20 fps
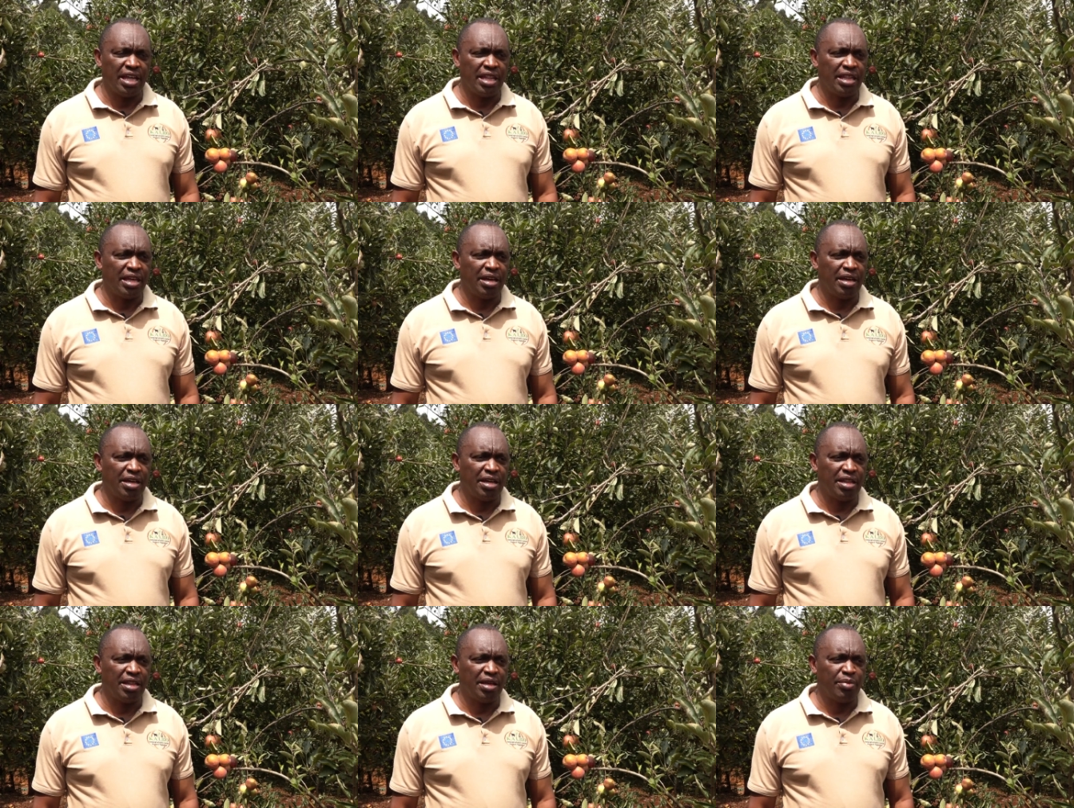
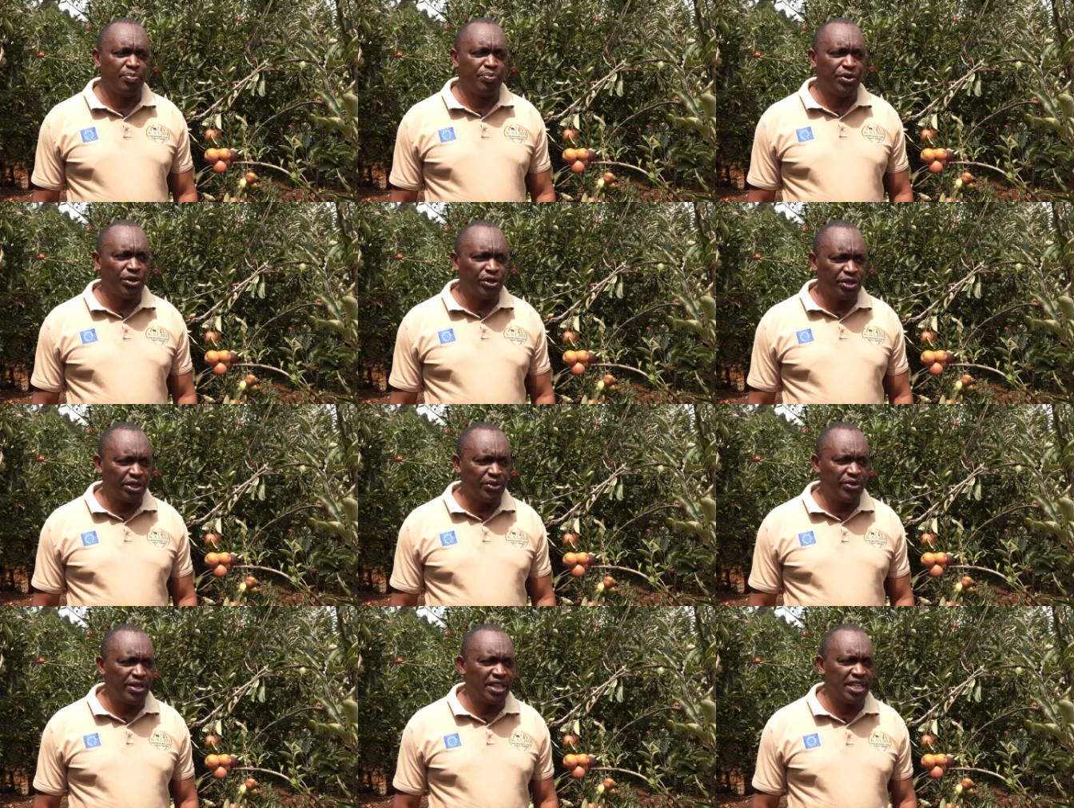the, the
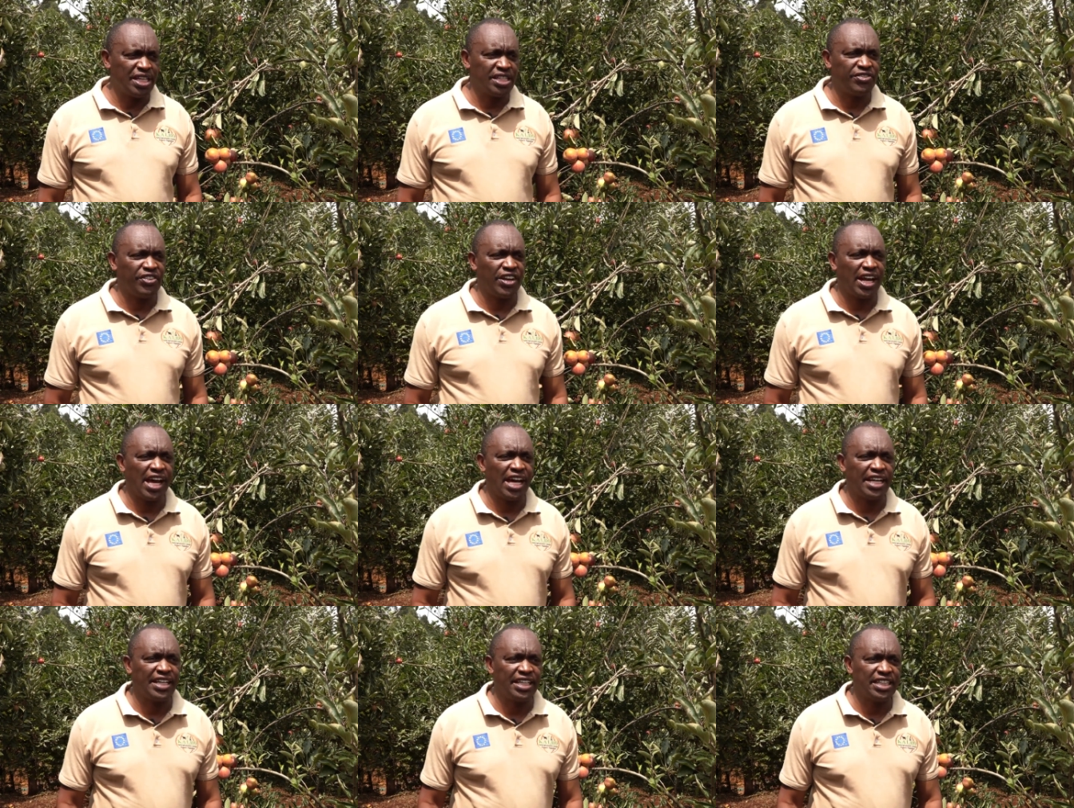beauty with these
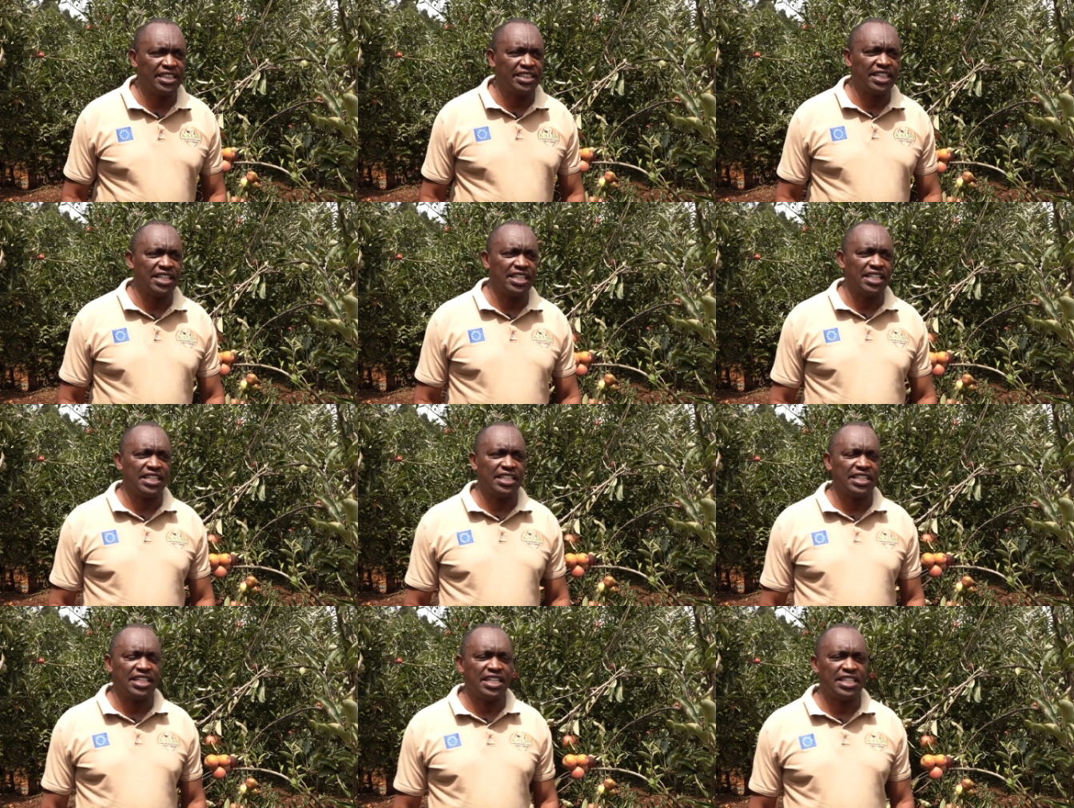varieties
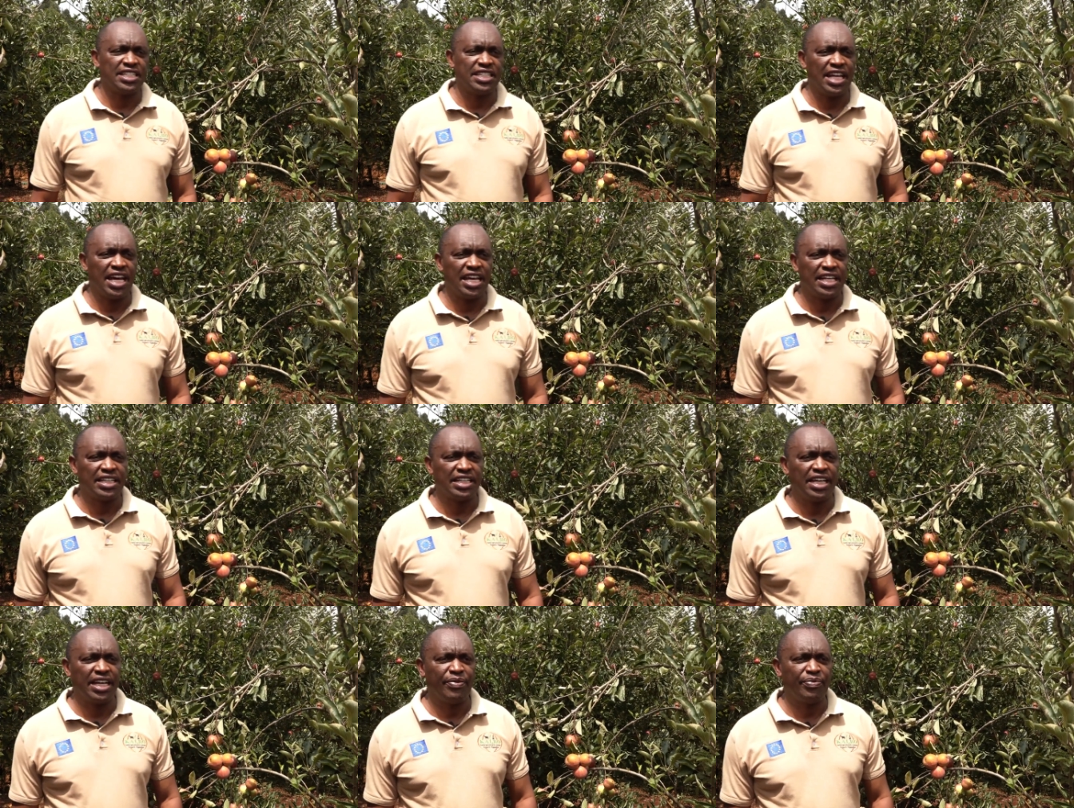is, is
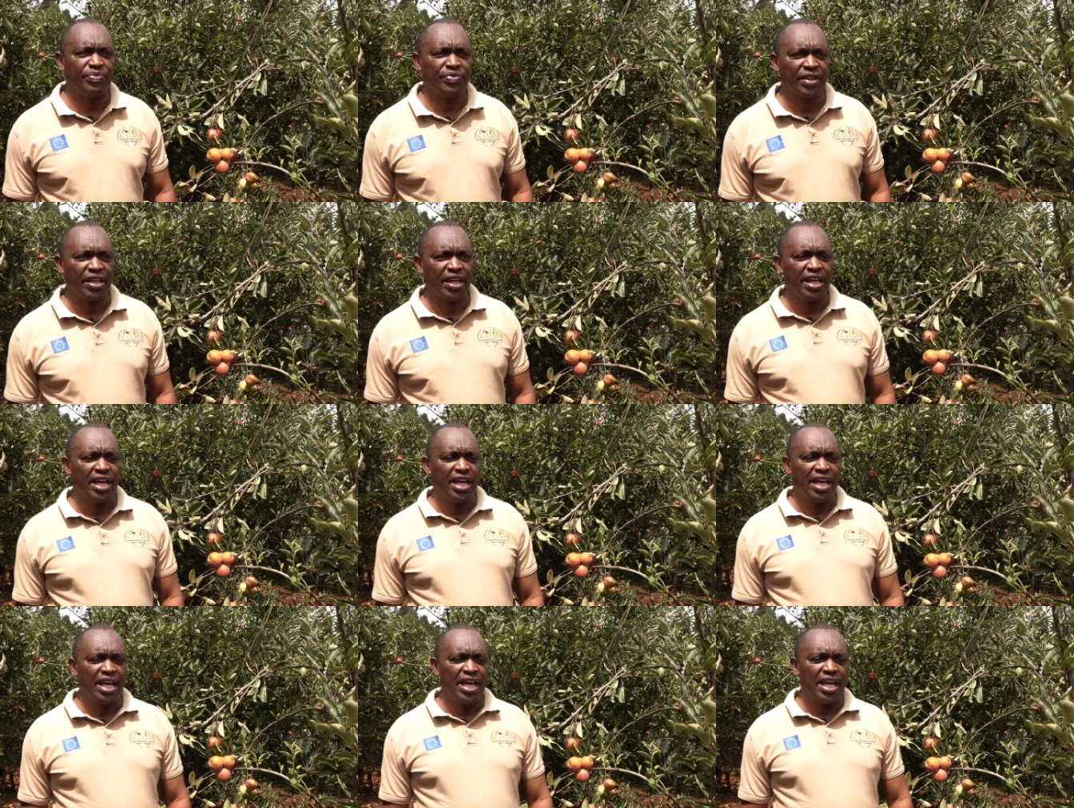that uh,
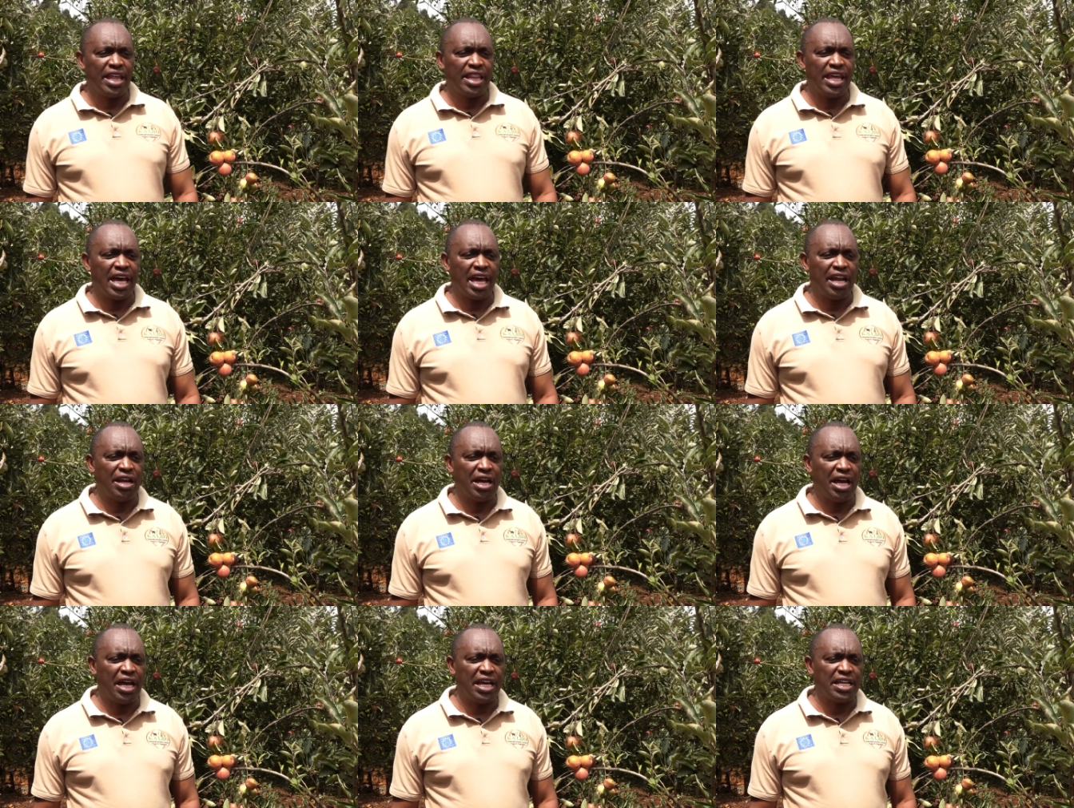they
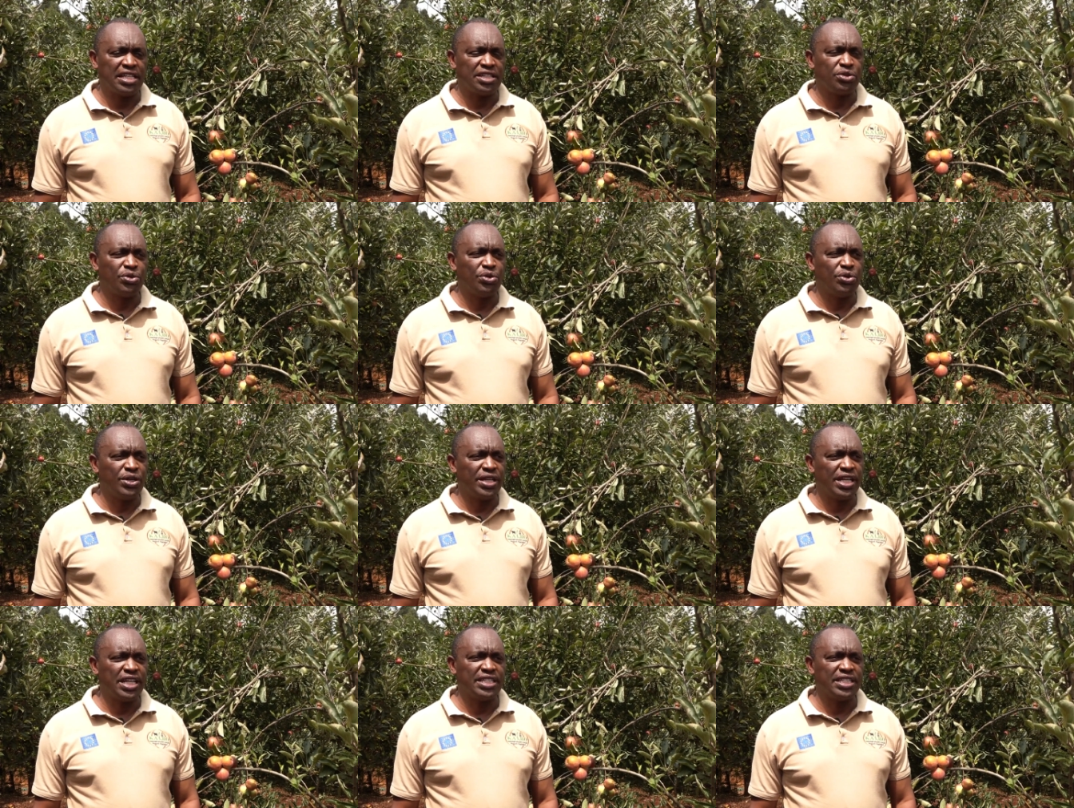are as good